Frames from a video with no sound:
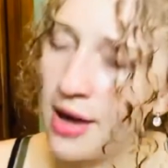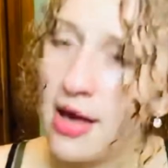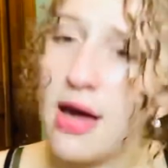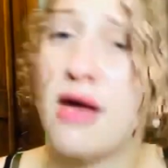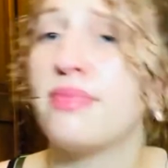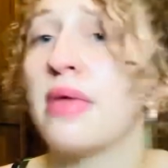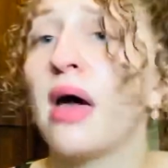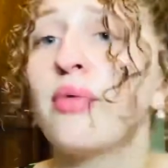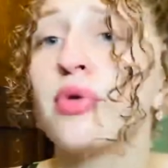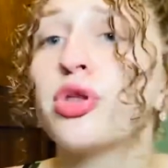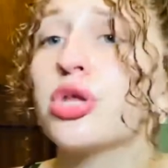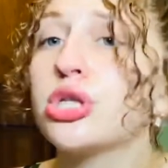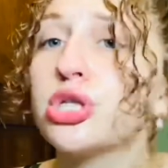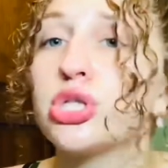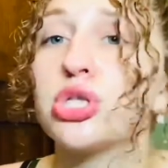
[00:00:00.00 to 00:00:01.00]
And that really
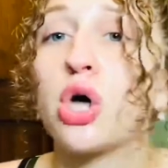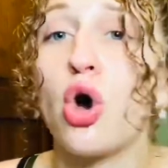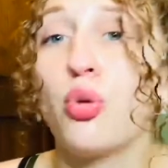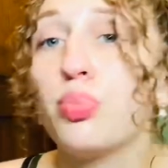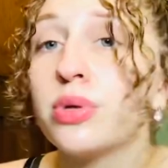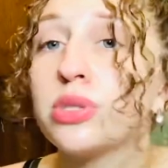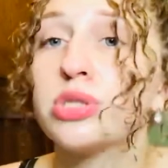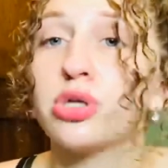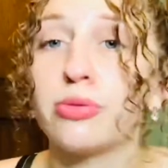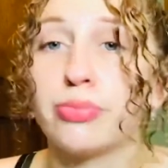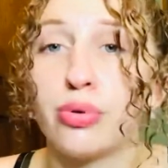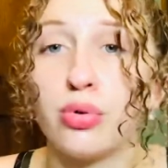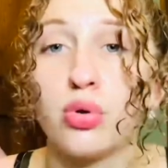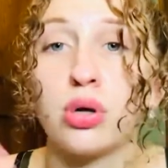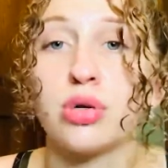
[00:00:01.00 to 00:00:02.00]
just opens your
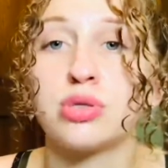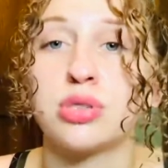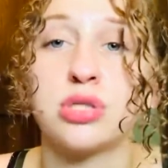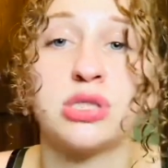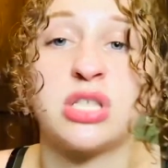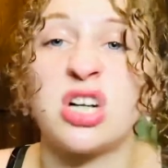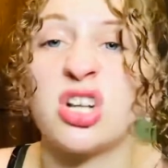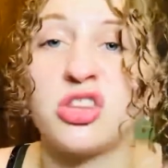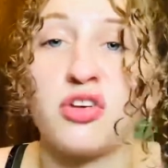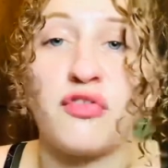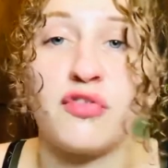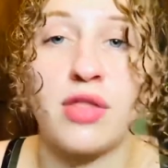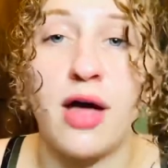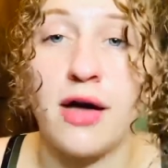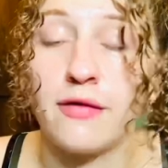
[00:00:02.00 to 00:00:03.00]
pores. You sit on there for
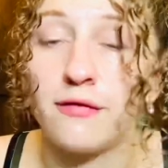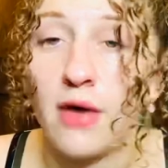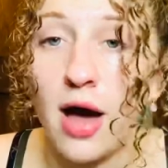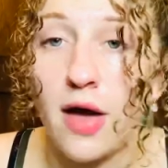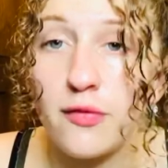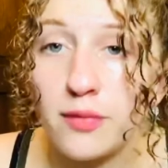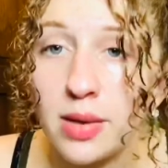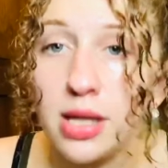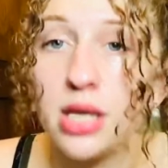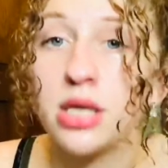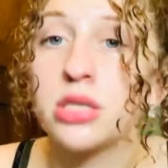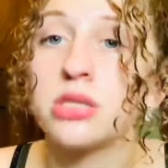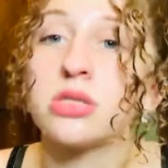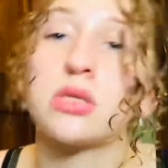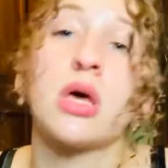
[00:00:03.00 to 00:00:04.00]
like 5
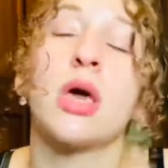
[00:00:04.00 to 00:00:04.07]
minutes.